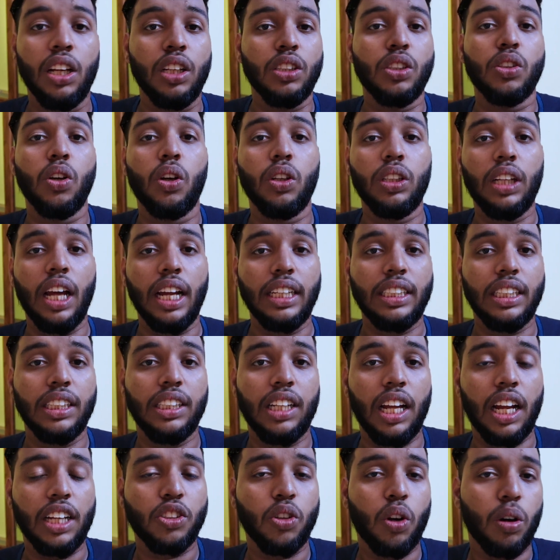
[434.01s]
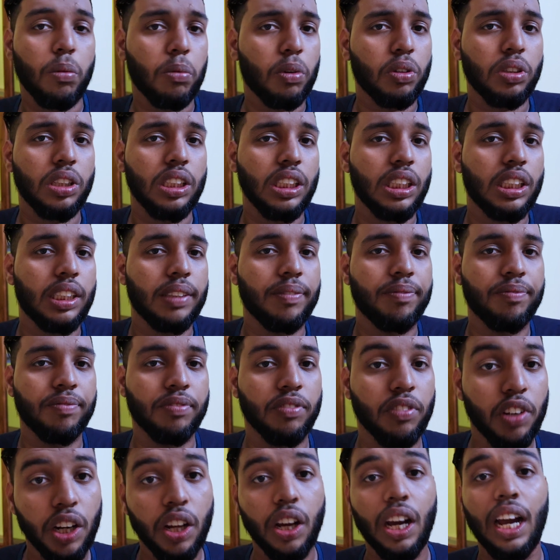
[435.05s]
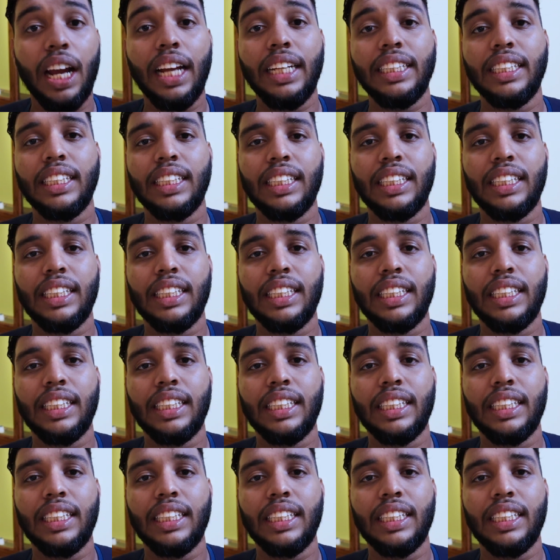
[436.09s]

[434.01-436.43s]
So that's it. That's all about this video guys.